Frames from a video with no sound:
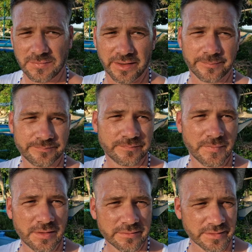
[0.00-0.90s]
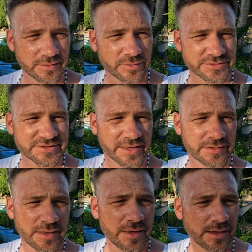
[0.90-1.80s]
yeah, I think you
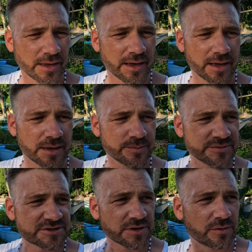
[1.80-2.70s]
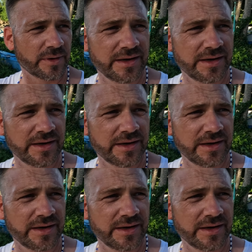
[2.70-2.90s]
understand. So